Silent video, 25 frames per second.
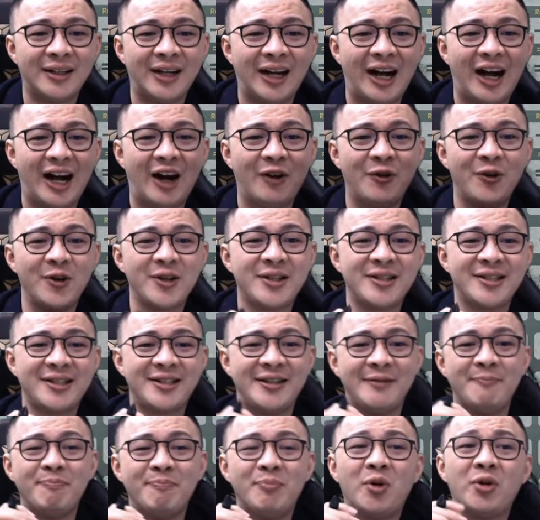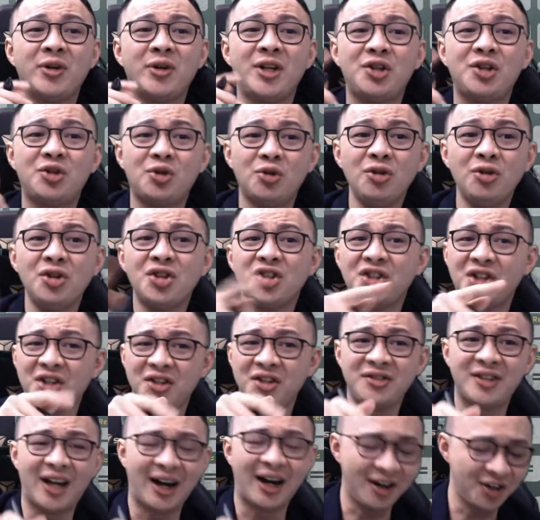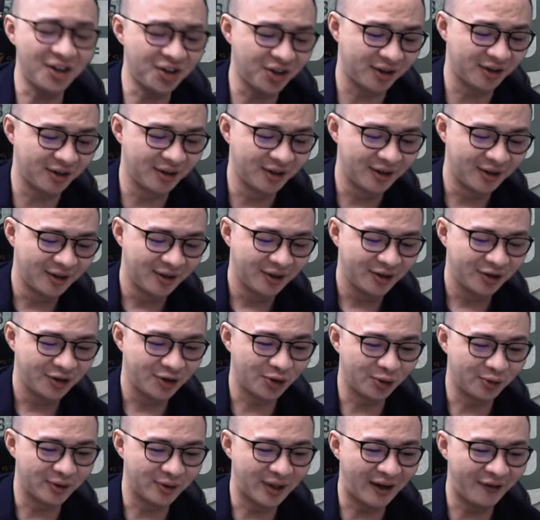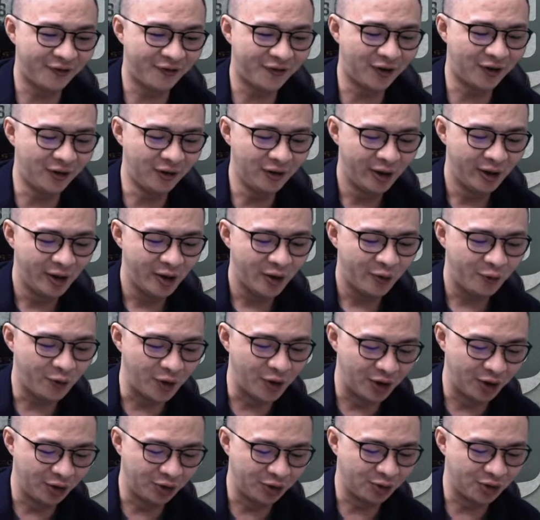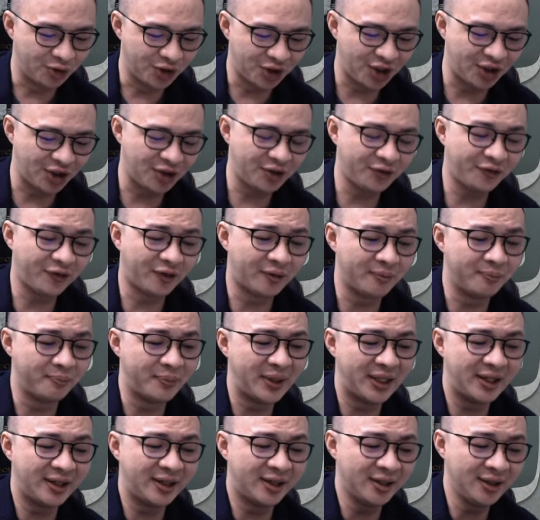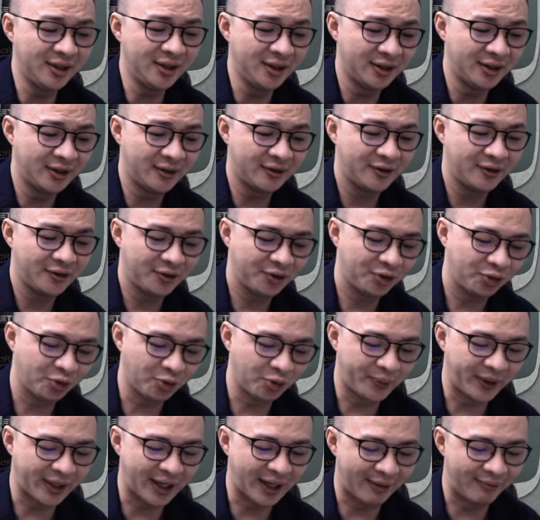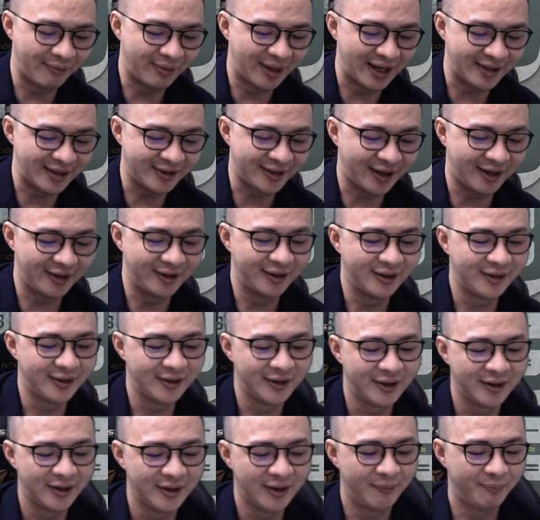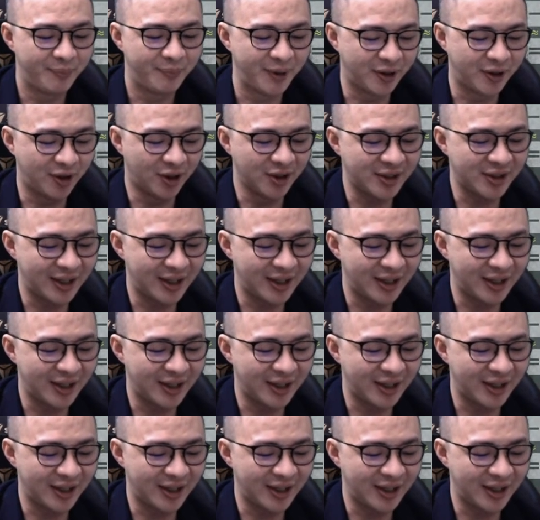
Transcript: our symbol need to change direction. So therefore, we need to change from bigger to become less than. Because